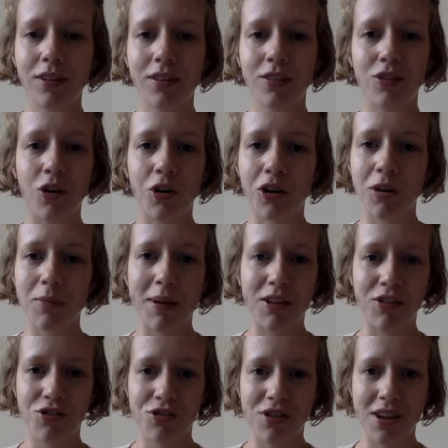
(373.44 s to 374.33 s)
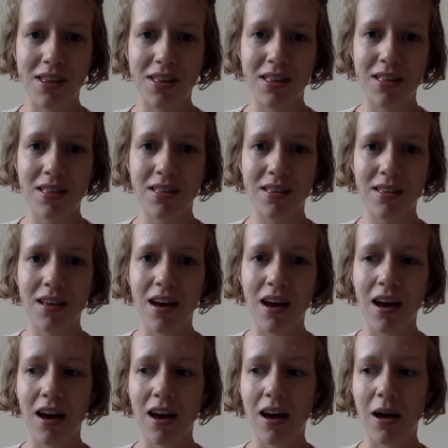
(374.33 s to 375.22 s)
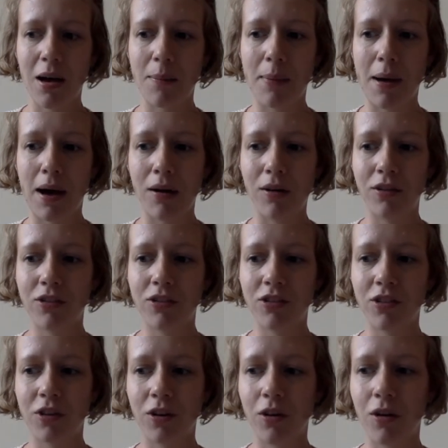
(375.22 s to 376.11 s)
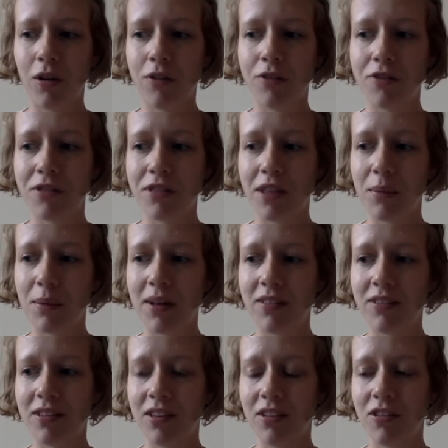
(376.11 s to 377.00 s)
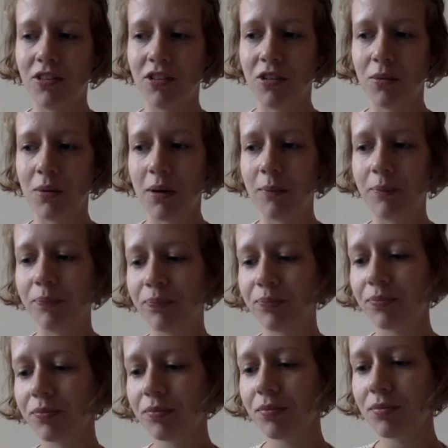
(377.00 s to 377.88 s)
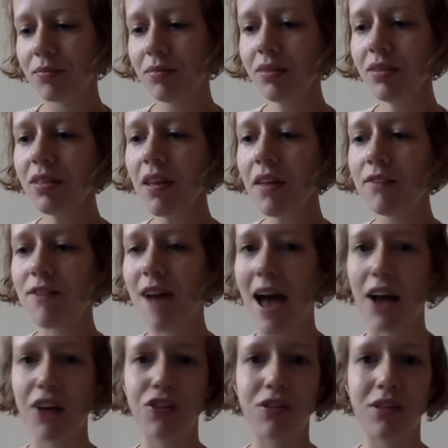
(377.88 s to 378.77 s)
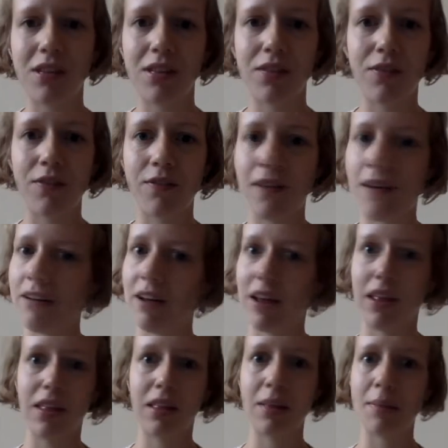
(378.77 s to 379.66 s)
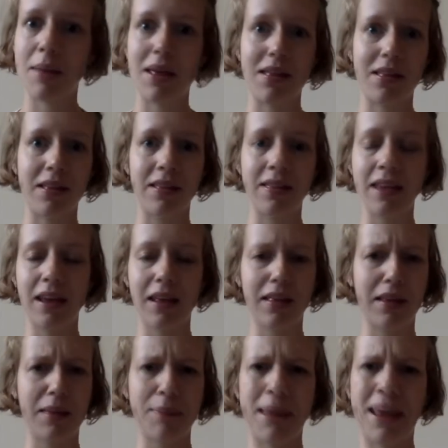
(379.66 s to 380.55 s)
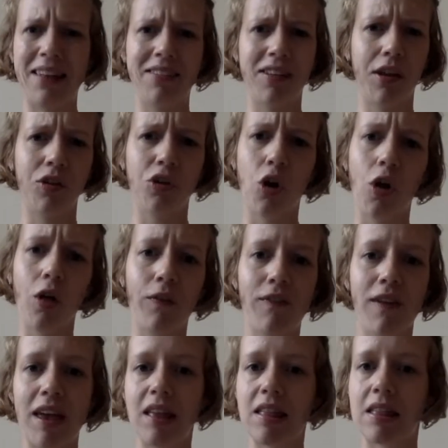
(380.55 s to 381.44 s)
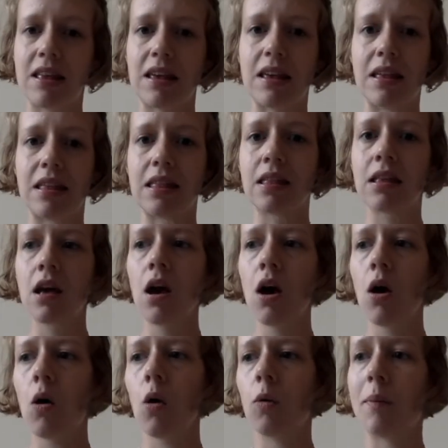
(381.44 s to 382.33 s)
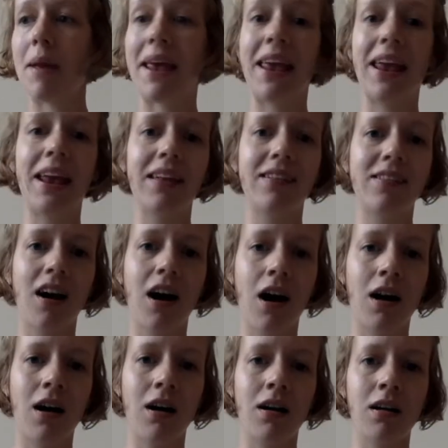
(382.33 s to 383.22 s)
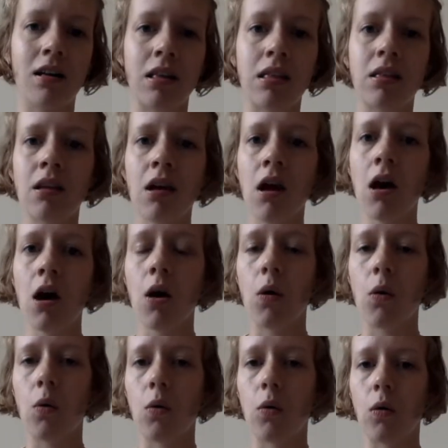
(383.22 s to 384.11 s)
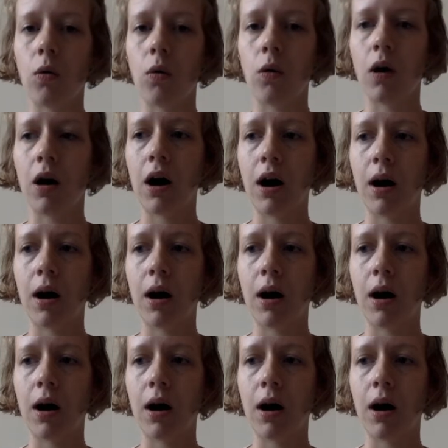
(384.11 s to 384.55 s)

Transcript: documentaries about, often they went into factories for various amazing things, like painting doll faces, or making guitars, or